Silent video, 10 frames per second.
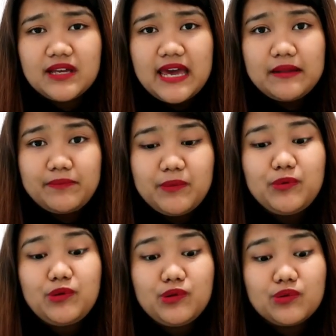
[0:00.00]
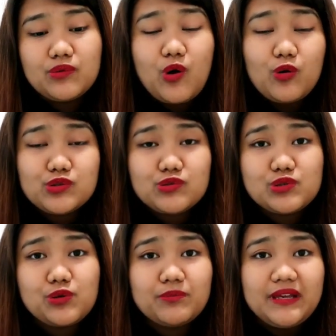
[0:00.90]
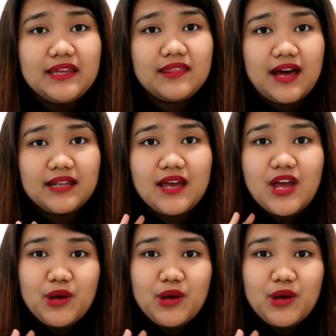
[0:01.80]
and people also told me that